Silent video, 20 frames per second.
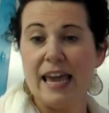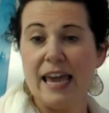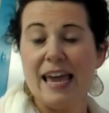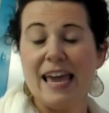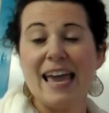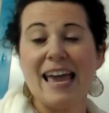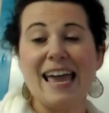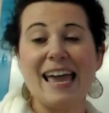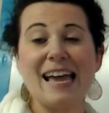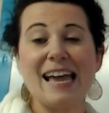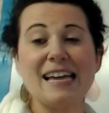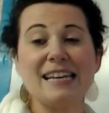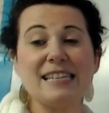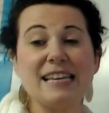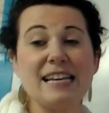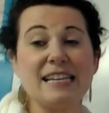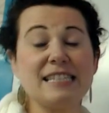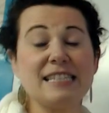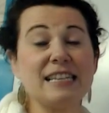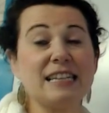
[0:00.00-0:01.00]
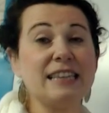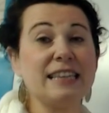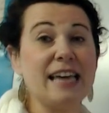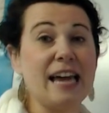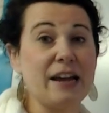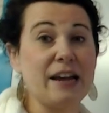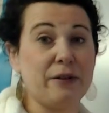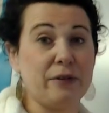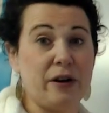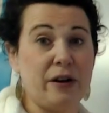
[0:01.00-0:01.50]
and it's
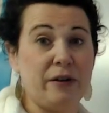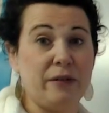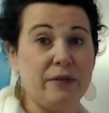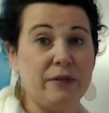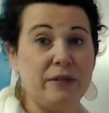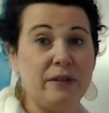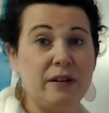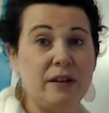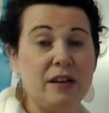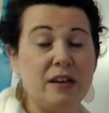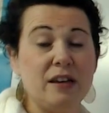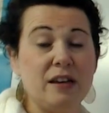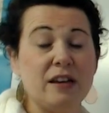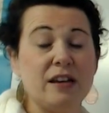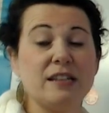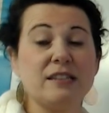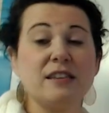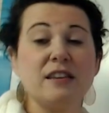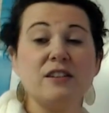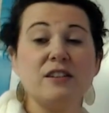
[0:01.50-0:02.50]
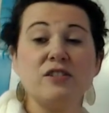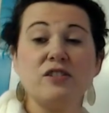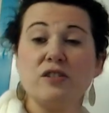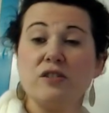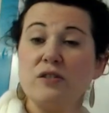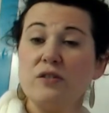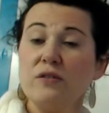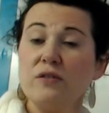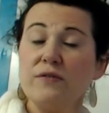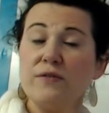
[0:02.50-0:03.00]
allegro. It's in
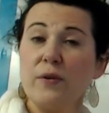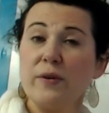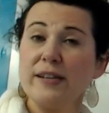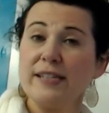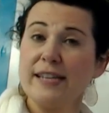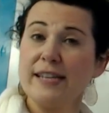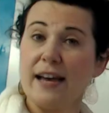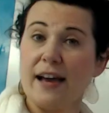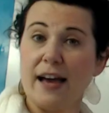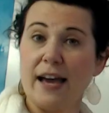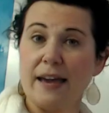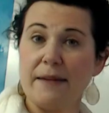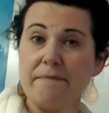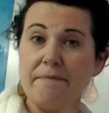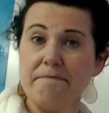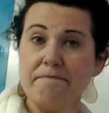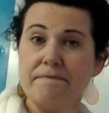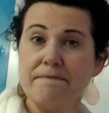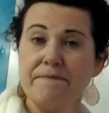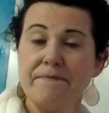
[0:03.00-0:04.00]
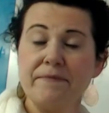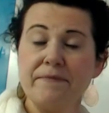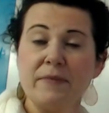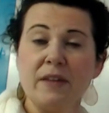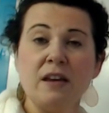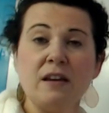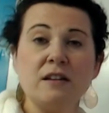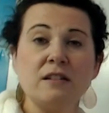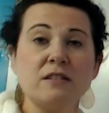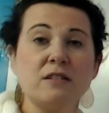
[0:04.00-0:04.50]
2/4 time.
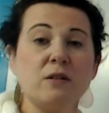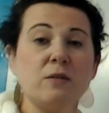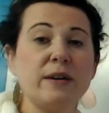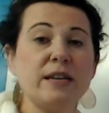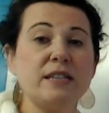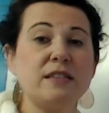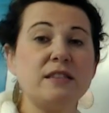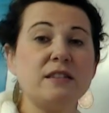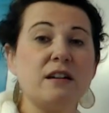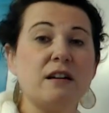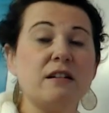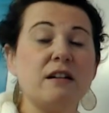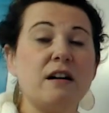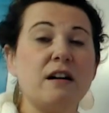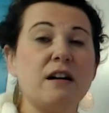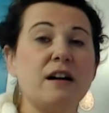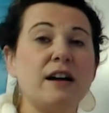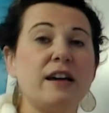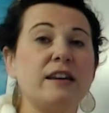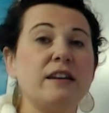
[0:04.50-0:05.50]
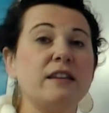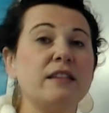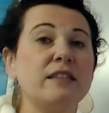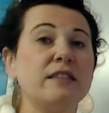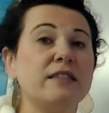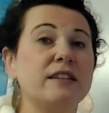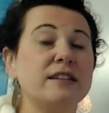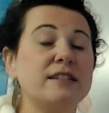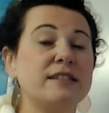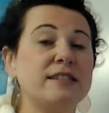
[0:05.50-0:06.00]
So we start on
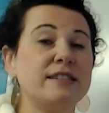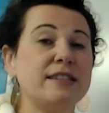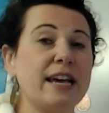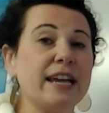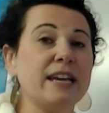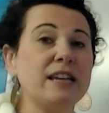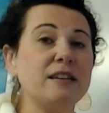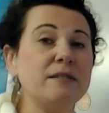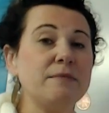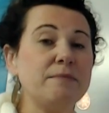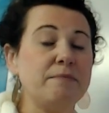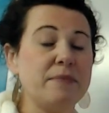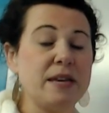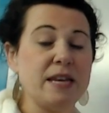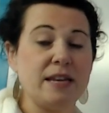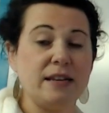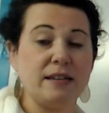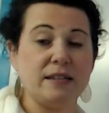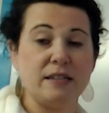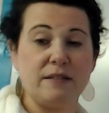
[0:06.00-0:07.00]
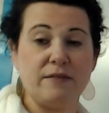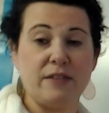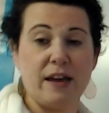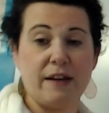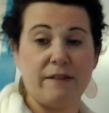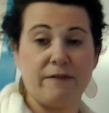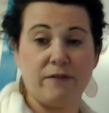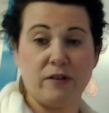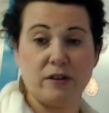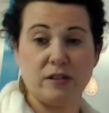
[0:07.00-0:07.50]
the second beat of
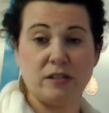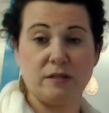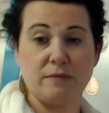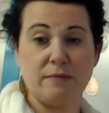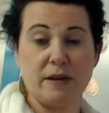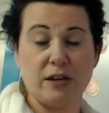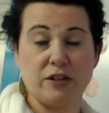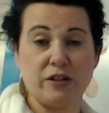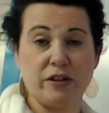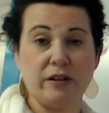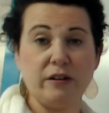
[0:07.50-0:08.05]
that first measure,